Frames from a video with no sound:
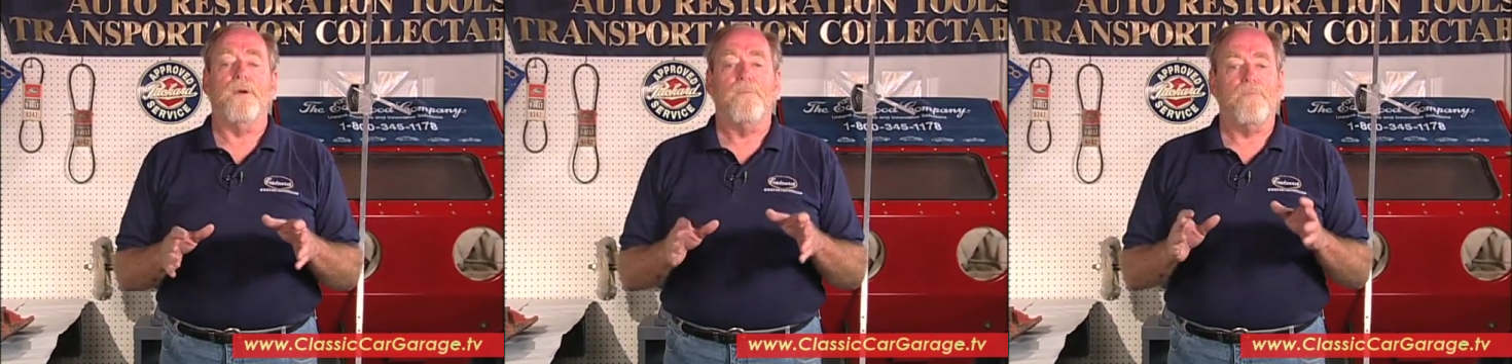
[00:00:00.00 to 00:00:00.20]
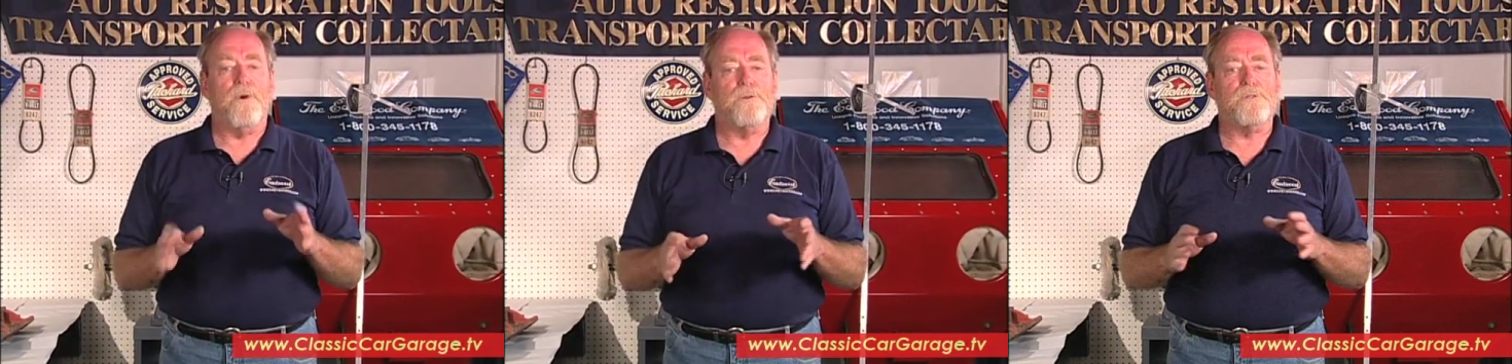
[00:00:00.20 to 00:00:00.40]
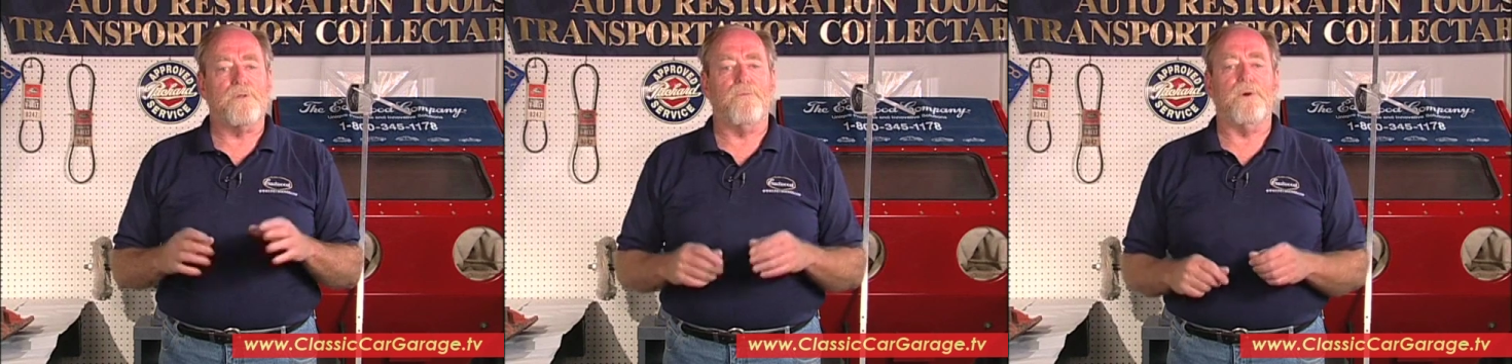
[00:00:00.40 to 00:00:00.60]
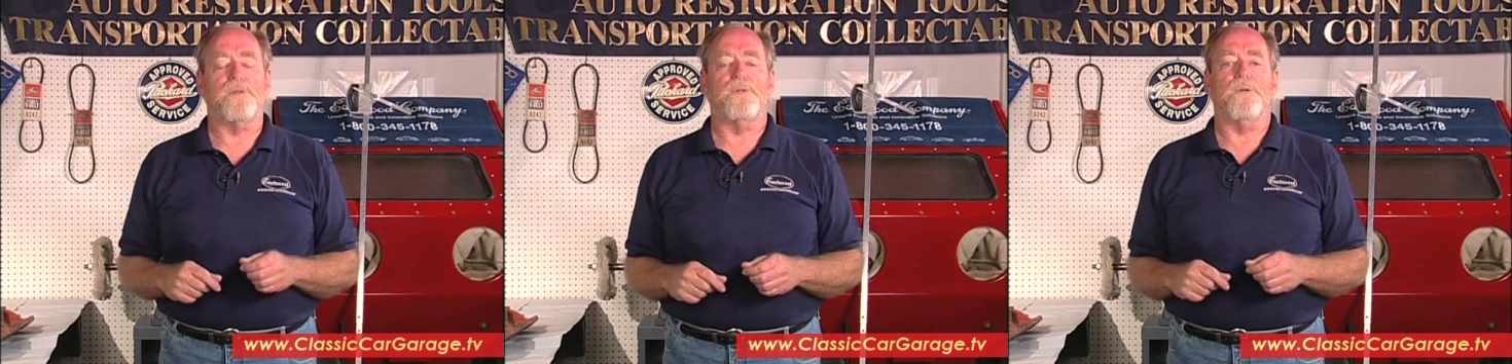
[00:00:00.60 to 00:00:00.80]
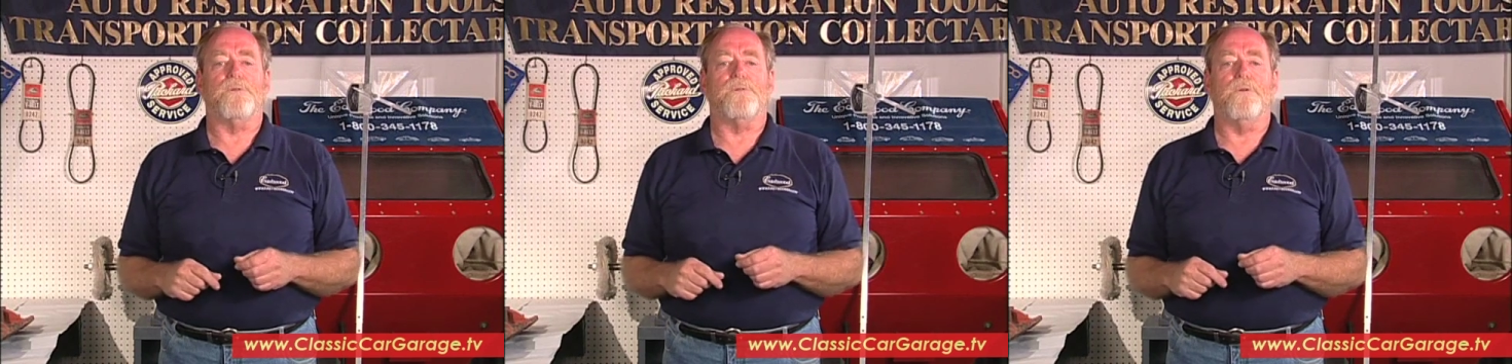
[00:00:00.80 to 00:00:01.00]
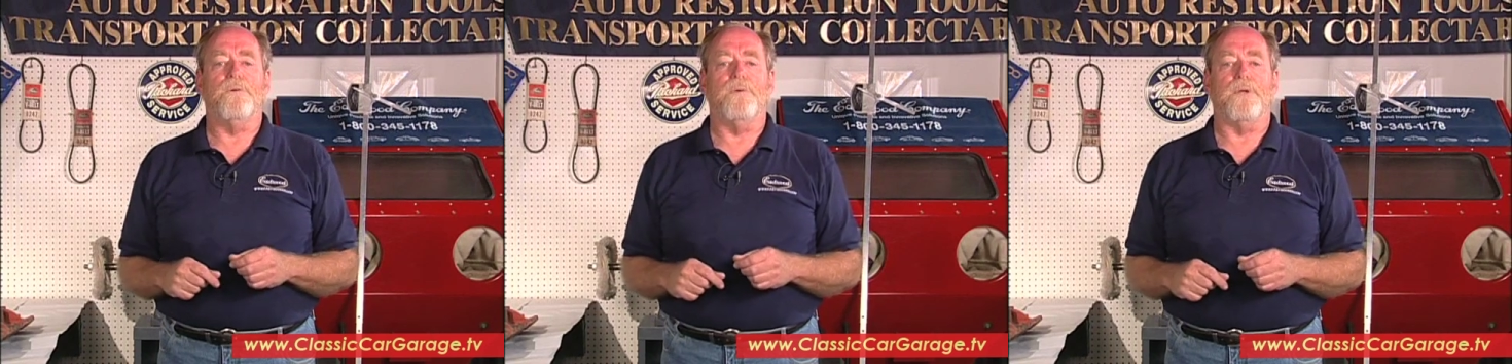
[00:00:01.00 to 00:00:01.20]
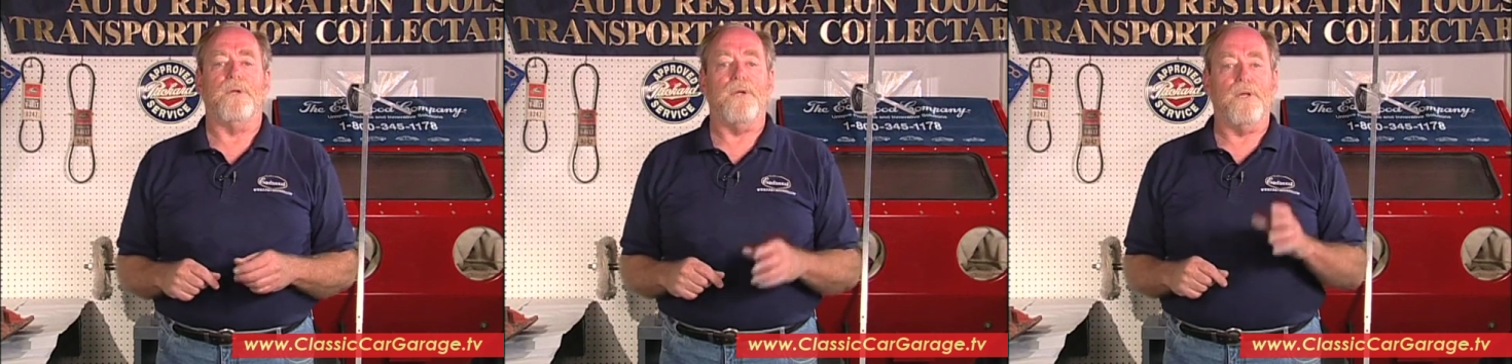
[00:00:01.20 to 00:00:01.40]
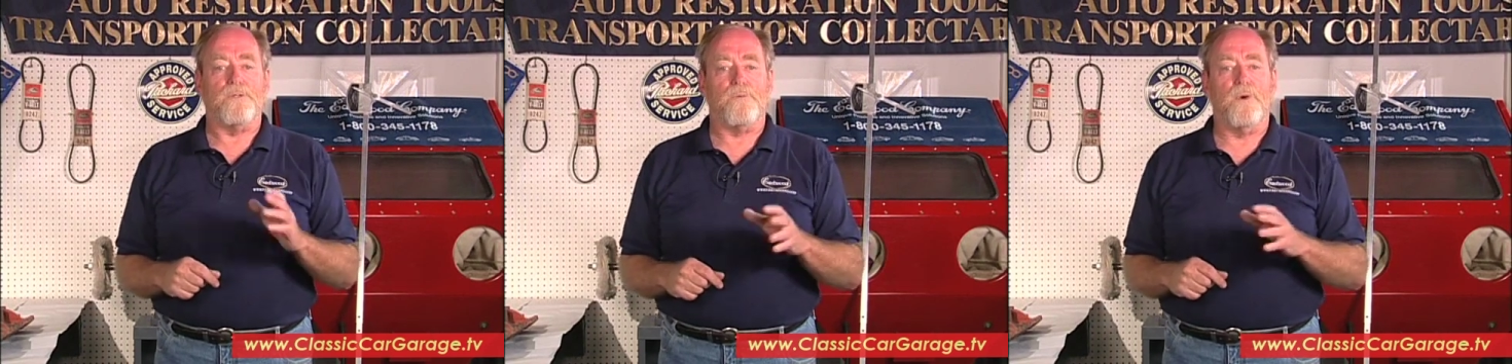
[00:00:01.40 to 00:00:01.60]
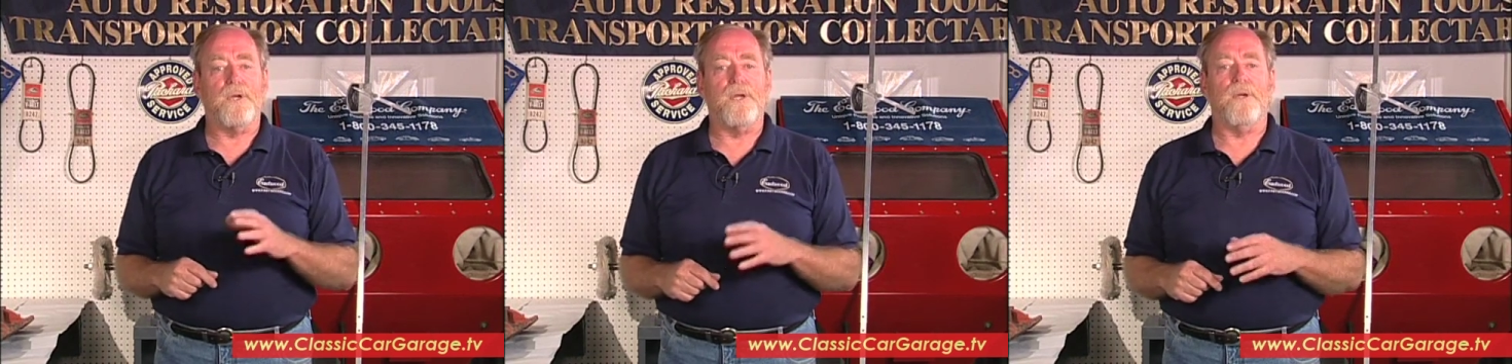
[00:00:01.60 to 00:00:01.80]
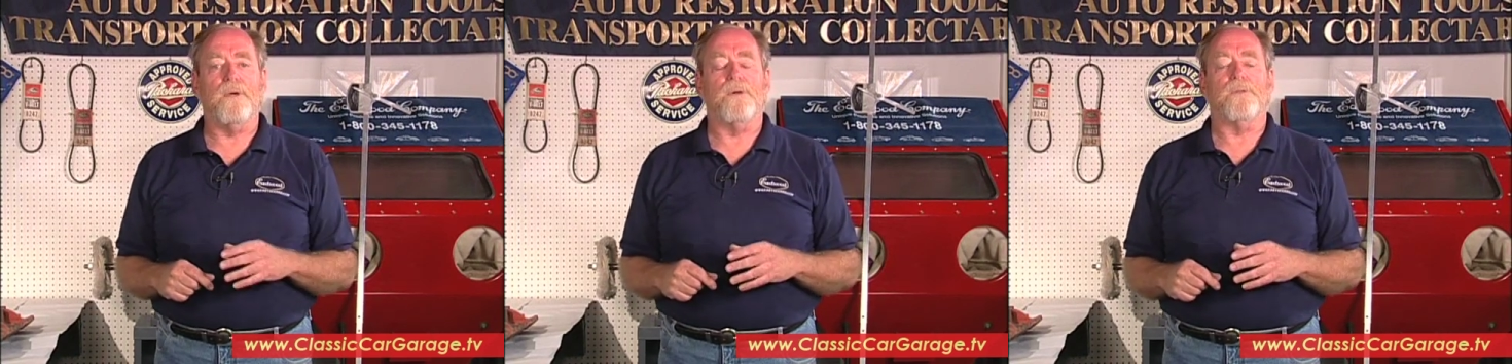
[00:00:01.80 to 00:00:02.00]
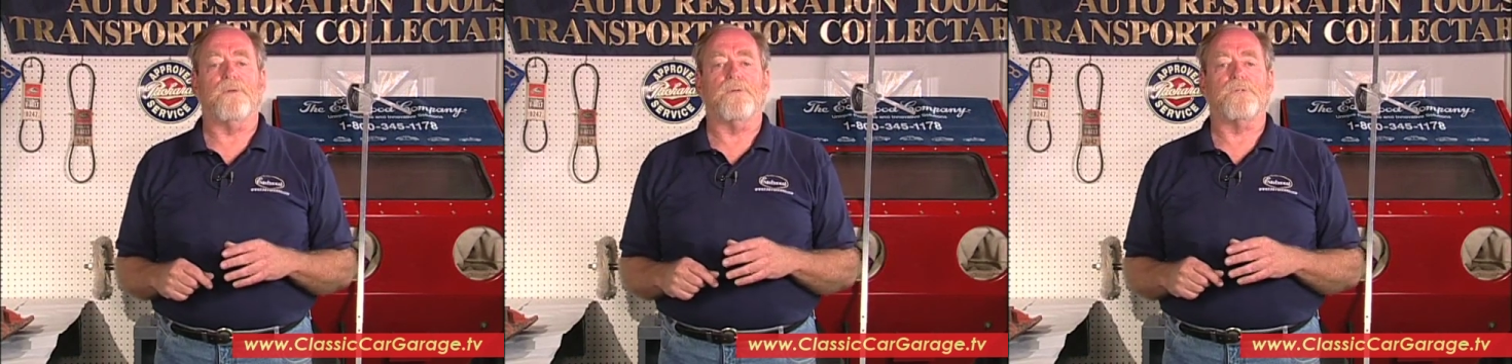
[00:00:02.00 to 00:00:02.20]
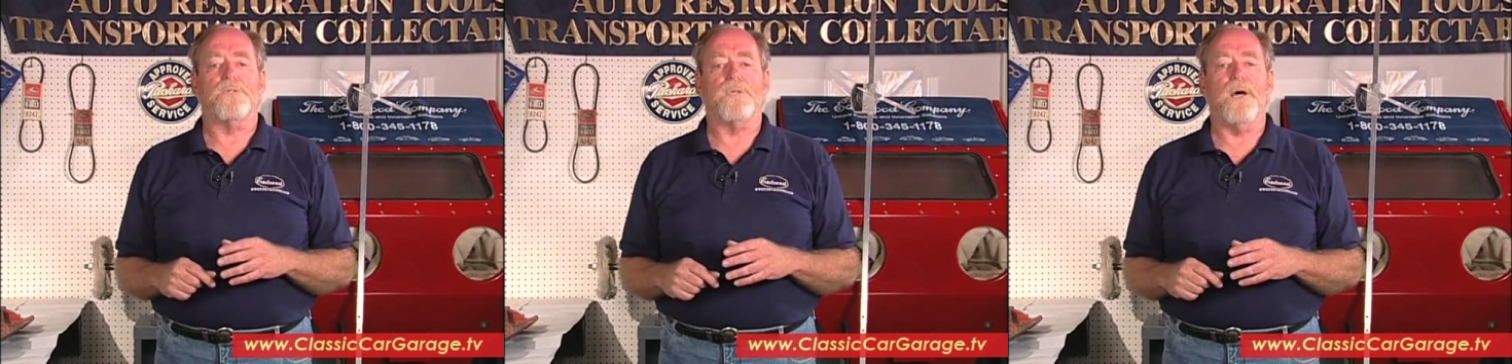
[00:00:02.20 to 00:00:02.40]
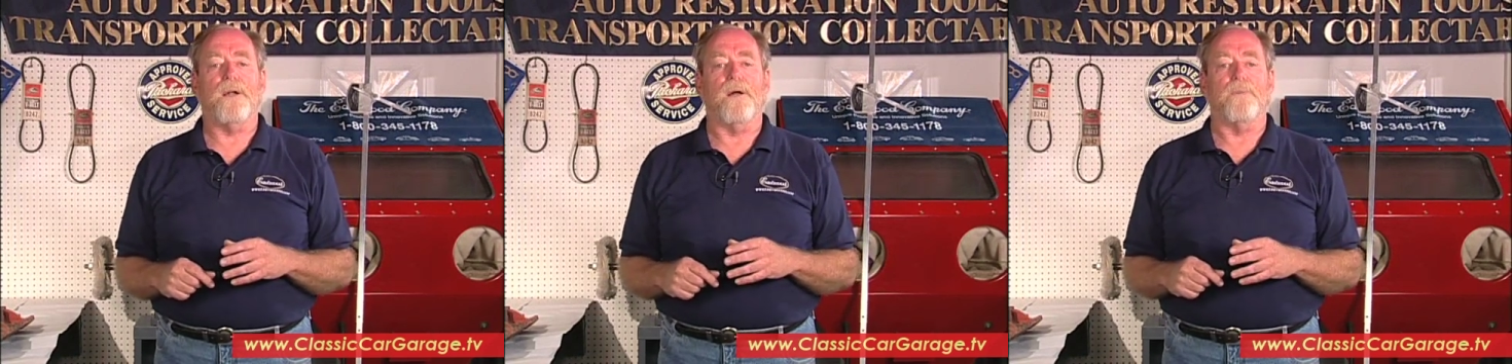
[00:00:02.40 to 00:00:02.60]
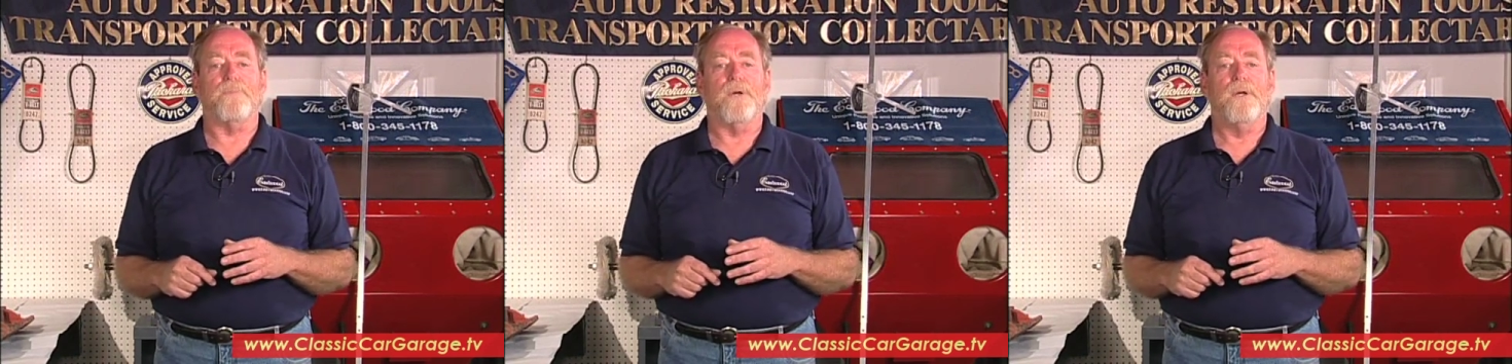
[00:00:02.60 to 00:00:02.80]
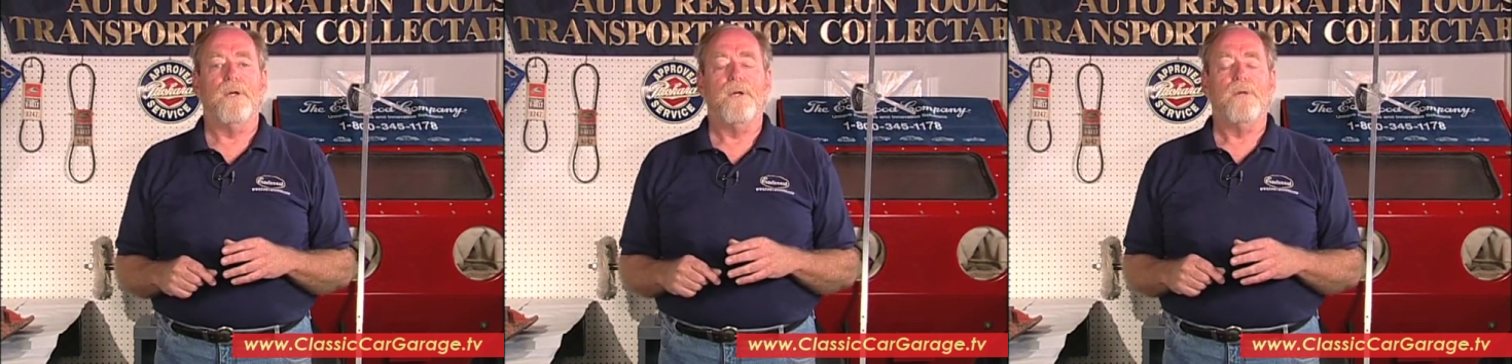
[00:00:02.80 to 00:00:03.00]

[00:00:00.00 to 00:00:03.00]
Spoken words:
most of what they're doing is working on their setup.